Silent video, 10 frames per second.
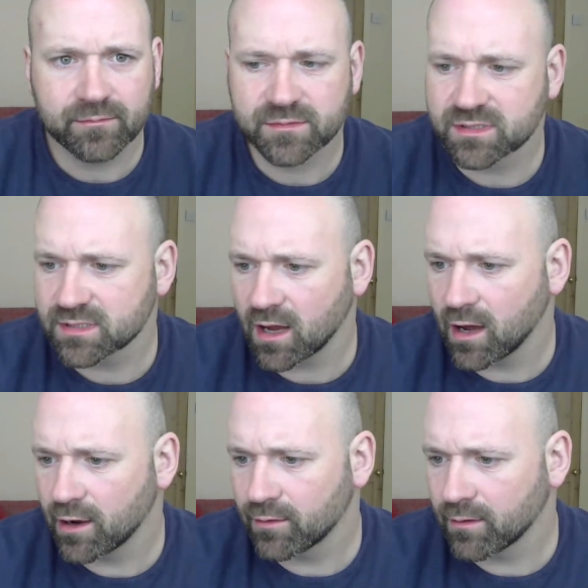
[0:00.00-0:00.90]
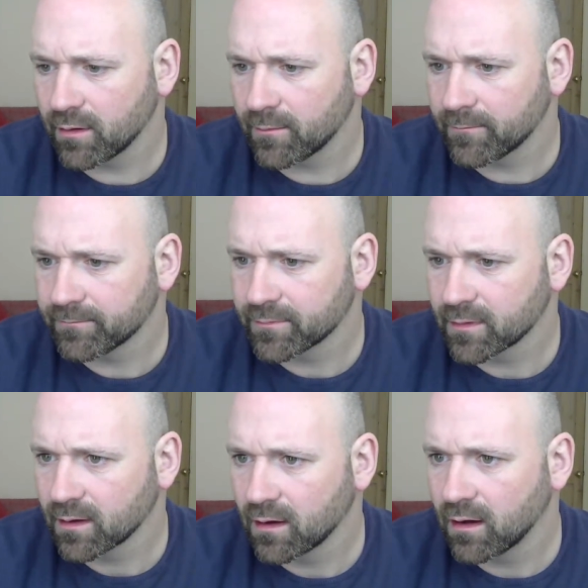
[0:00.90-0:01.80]
So
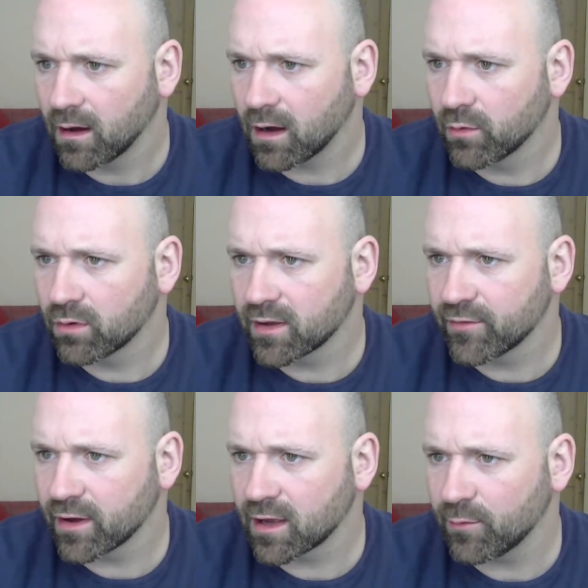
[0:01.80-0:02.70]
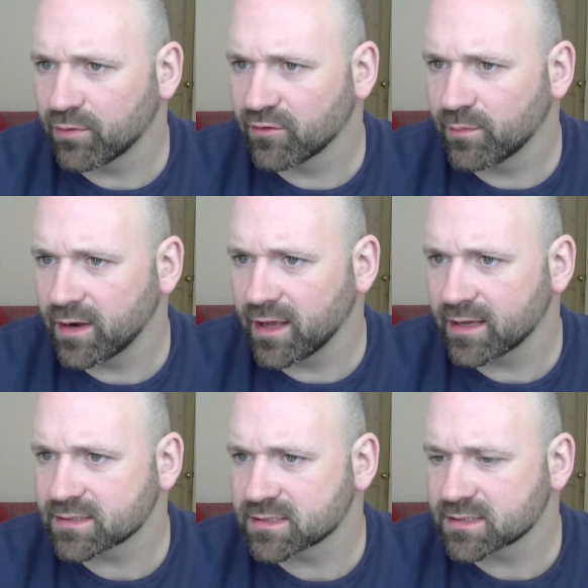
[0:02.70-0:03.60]
I will give it a couple of
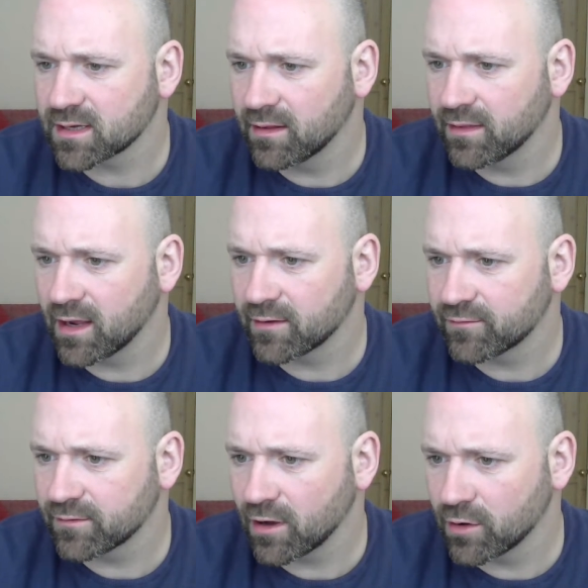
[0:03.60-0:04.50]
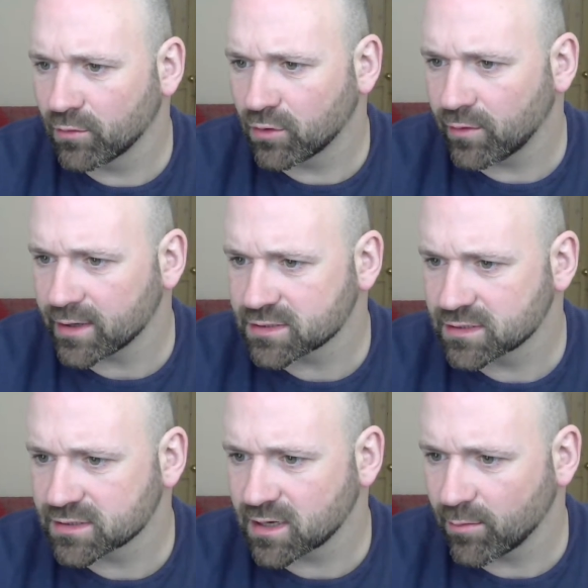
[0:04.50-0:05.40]
minutes, and then if no more
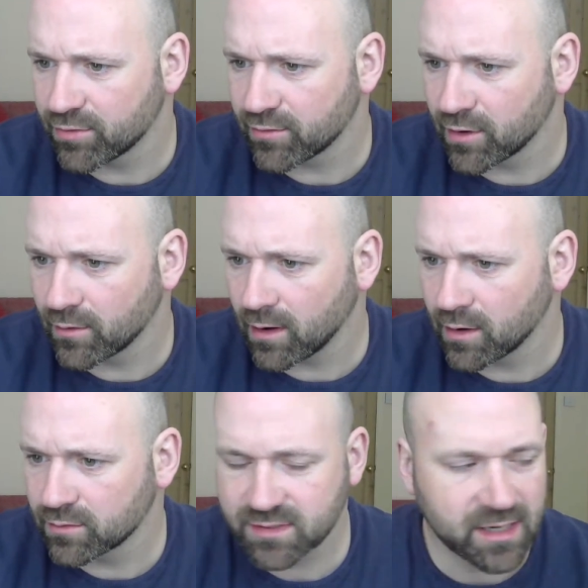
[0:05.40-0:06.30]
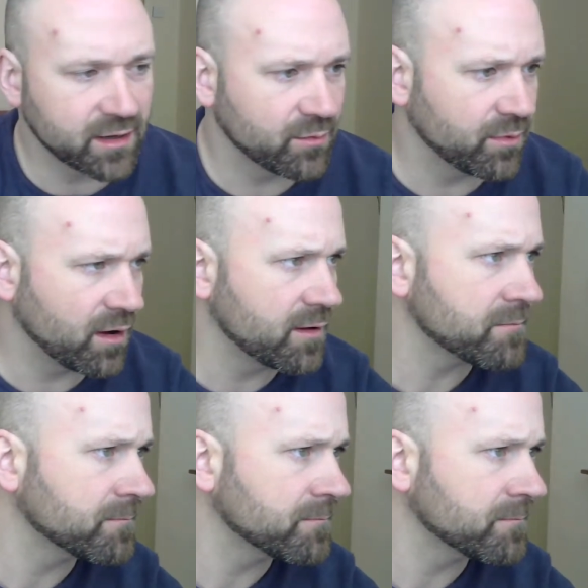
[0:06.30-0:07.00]
questions come through, I will say goodbye.